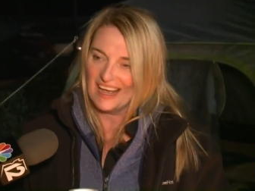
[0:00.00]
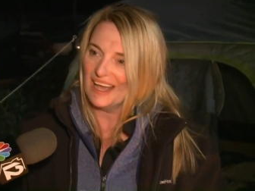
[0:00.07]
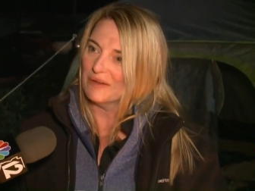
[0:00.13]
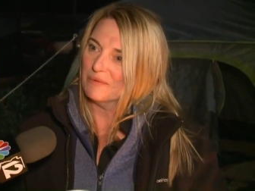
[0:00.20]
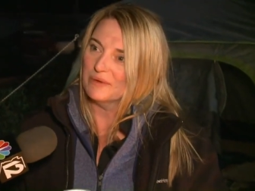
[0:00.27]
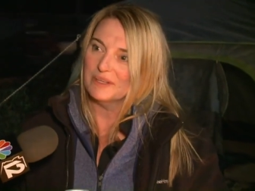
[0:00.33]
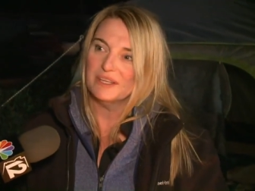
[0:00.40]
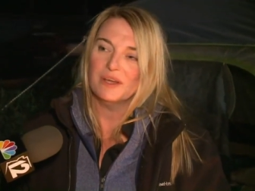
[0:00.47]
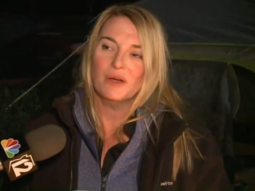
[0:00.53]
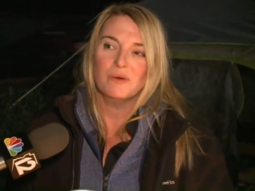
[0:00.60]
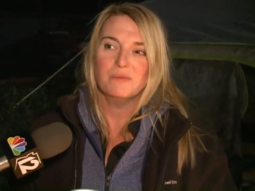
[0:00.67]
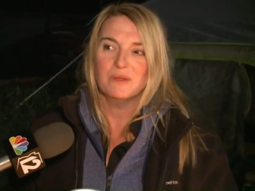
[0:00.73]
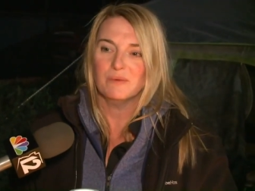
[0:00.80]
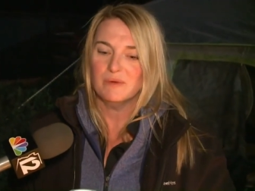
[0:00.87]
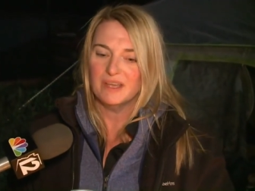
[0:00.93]
I really
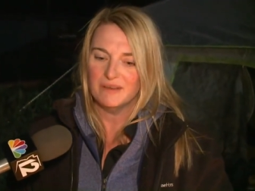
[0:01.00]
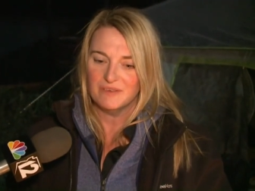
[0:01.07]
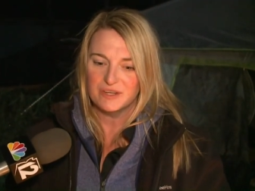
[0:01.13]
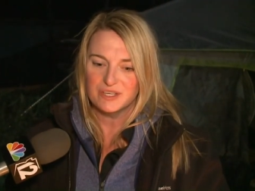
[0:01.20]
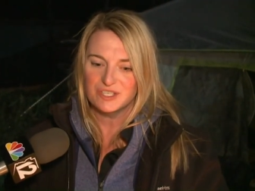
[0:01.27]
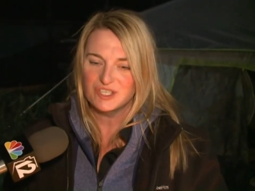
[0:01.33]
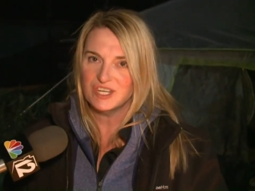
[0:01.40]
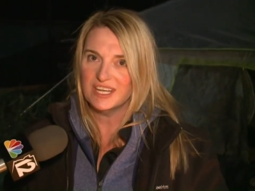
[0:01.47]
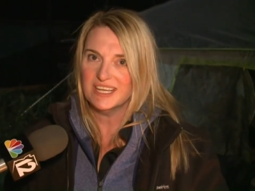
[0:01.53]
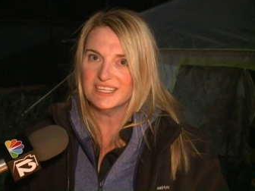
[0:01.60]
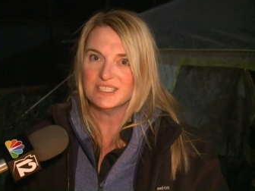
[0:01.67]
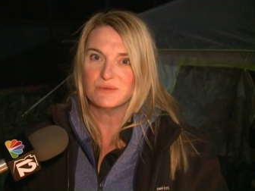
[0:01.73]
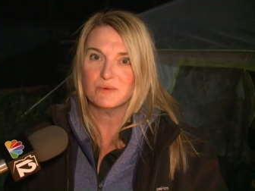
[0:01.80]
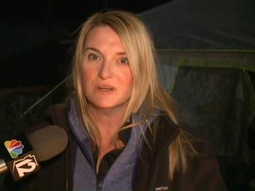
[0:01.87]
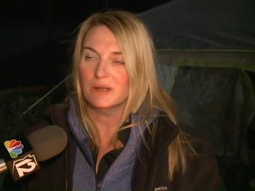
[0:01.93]
hope that we have a good
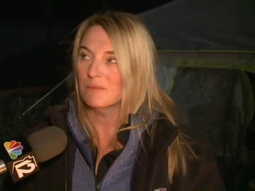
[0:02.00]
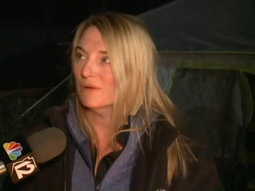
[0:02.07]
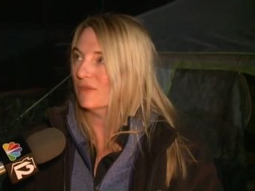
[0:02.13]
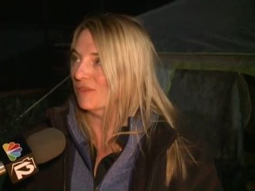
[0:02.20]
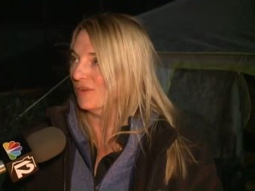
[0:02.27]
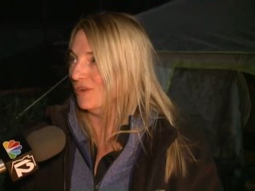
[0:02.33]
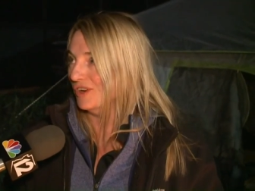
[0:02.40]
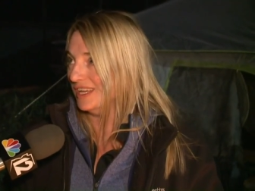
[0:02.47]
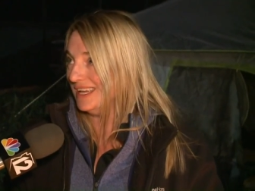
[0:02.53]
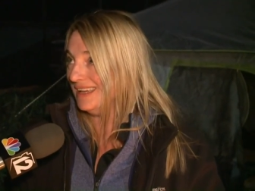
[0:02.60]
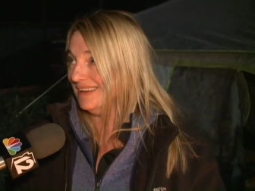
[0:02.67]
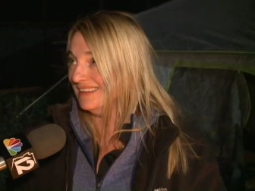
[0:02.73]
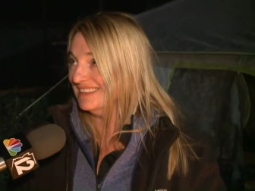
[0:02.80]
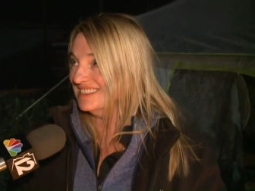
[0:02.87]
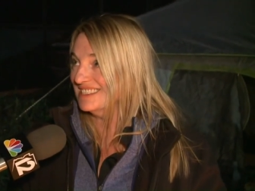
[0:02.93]
chance. We're number 30,
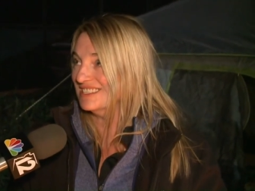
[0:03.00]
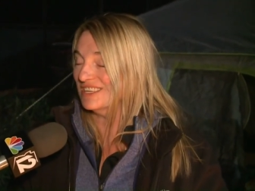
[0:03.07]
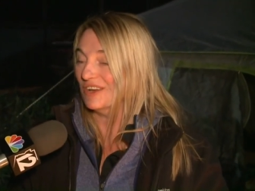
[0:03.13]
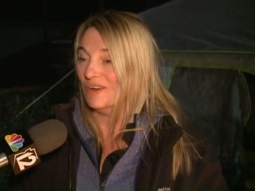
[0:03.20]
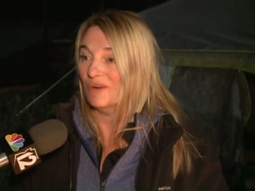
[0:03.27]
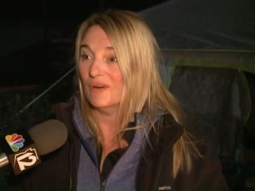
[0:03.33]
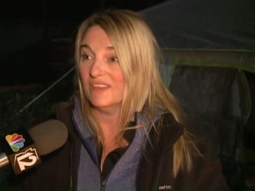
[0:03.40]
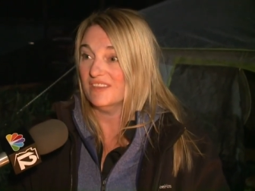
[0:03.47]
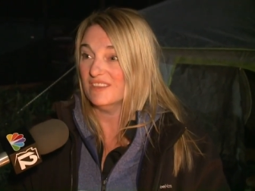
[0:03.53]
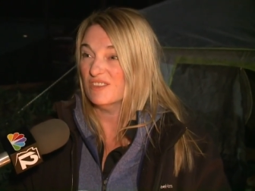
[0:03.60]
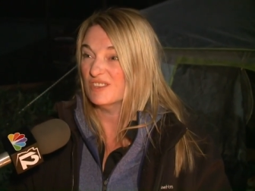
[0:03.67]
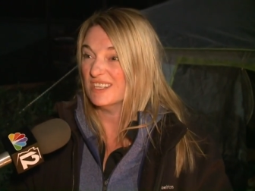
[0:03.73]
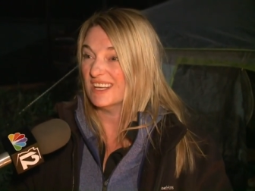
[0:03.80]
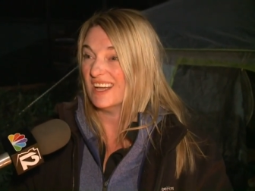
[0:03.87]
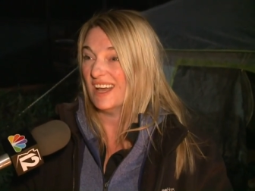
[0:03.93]
so I think
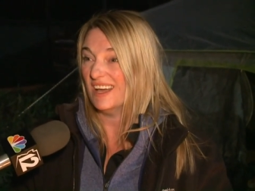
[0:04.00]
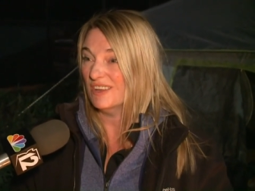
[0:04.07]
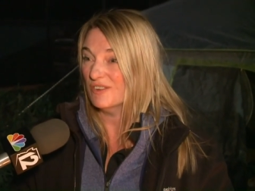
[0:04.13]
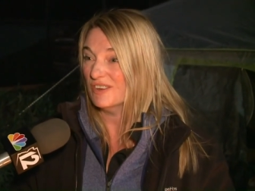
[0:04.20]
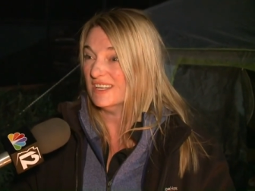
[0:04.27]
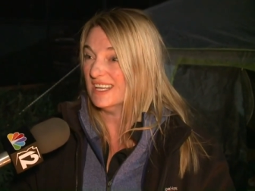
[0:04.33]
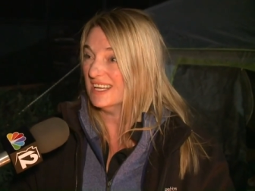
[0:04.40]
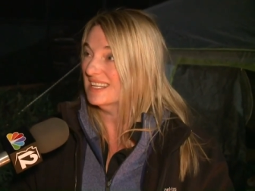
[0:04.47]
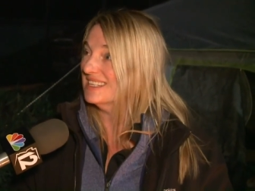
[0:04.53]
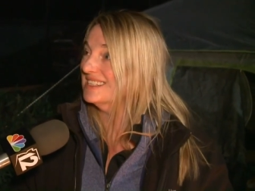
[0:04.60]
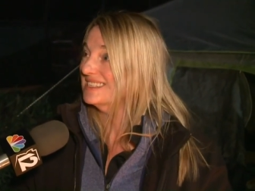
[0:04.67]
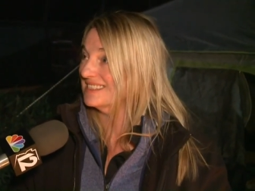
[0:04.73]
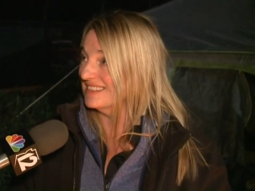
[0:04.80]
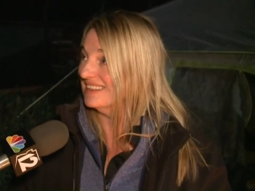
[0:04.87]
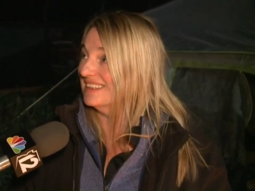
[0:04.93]
there's like 100
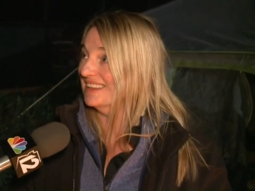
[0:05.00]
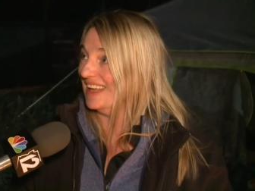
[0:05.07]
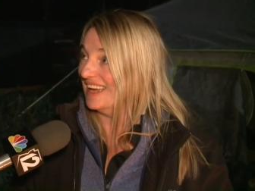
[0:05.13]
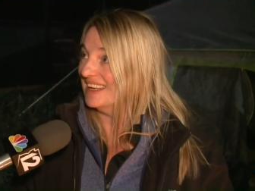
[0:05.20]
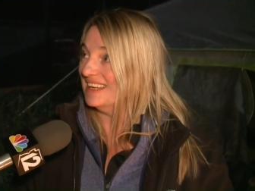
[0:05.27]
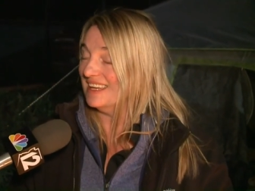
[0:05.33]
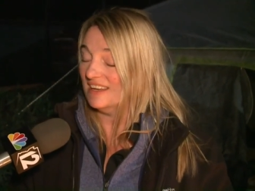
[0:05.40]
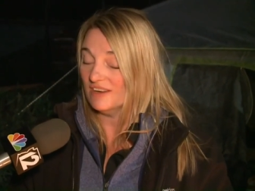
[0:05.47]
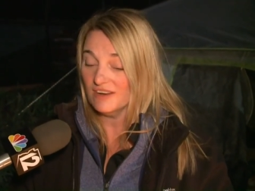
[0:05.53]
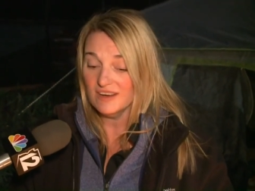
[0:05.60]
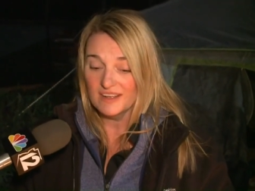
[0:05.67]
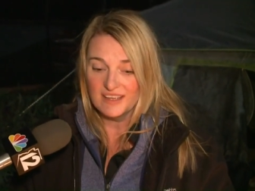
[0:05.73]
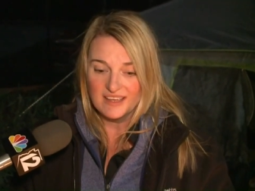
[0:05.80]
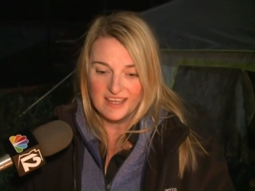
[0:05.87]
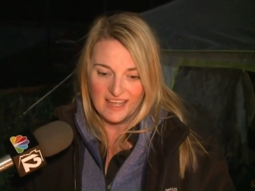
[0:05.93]
kids in line here,
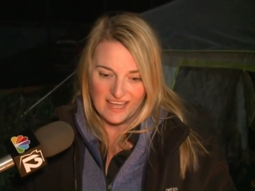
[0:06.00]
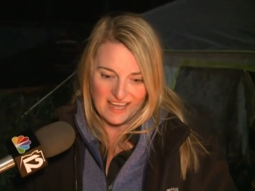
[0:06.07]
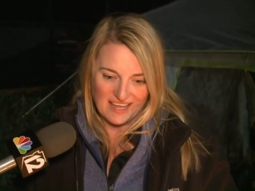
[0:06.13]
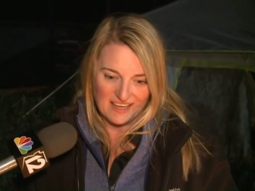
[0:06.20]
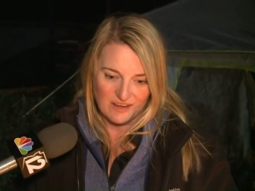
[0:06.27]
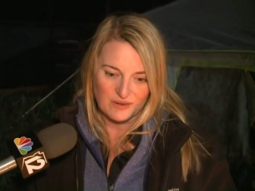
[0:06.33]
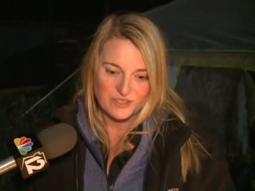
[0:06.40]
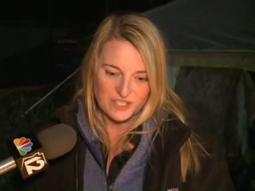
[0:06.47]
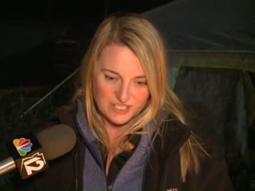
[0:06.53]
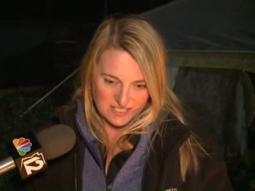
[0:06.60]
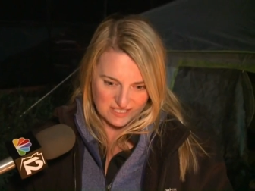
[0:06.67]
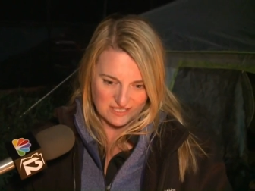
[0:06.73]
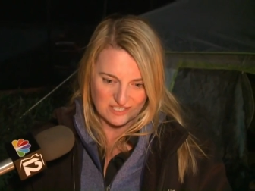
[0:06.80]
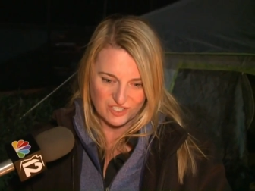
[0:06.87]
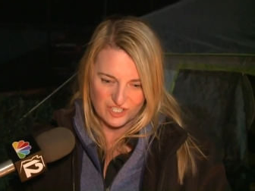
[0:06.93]
eh, or
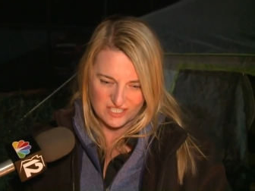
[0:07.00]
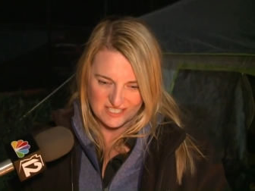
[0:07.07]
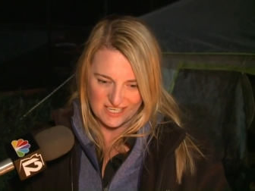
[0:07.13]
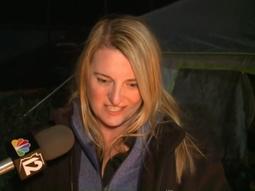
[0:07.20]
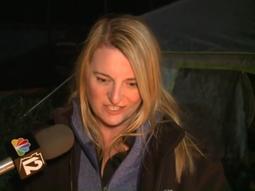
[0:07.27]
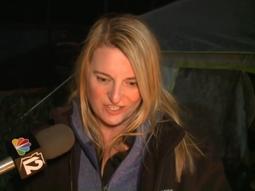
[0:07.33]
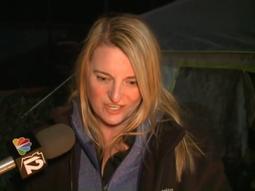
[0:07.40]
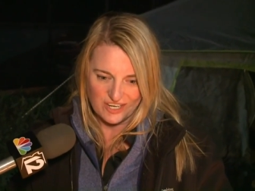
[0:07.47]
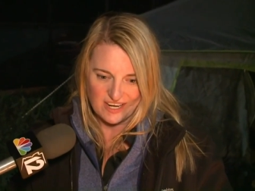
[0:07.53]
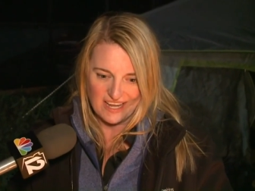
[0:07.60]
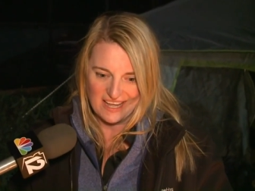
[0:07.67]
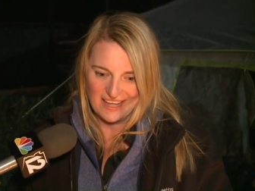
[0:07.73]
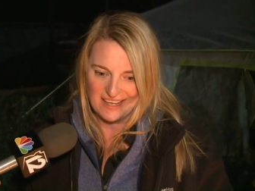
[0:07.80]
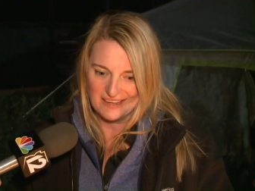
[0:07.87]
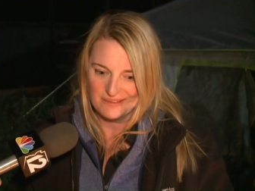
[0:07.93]
just just under,
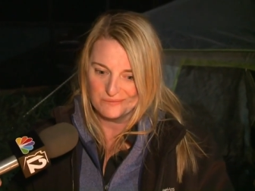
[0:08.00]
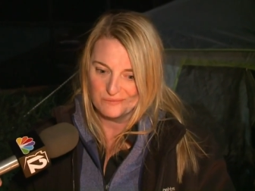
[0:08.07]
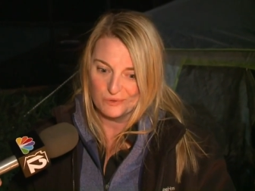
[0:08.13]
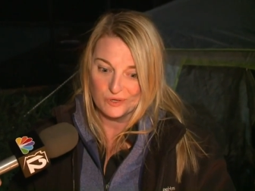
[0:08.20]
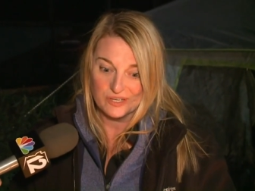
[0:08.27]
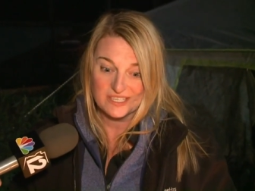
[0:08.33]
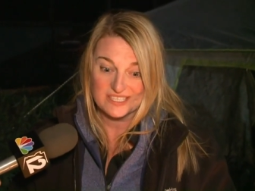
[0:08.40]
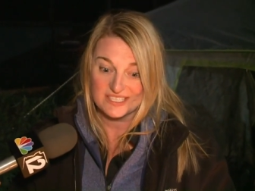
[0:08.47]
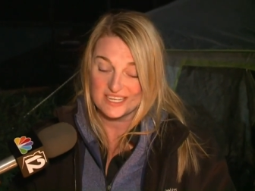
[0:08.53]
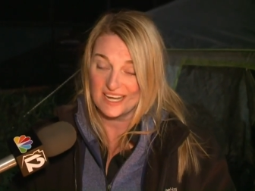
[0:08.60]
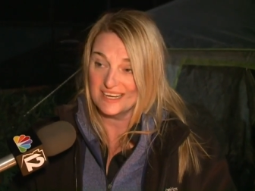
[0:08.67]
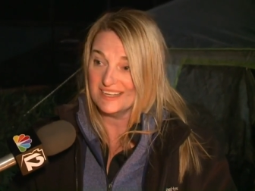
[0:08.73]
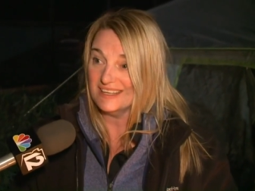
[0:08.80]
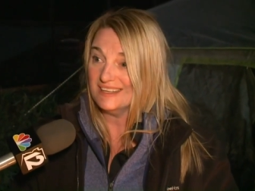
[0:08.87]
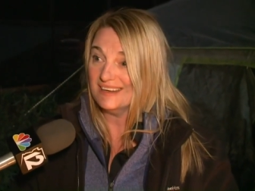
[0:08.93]
and we're
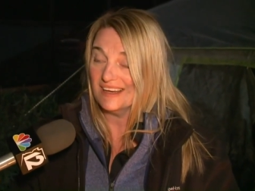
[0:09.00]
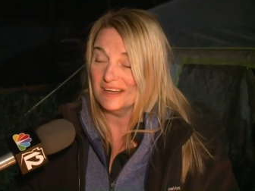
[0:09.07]
excited.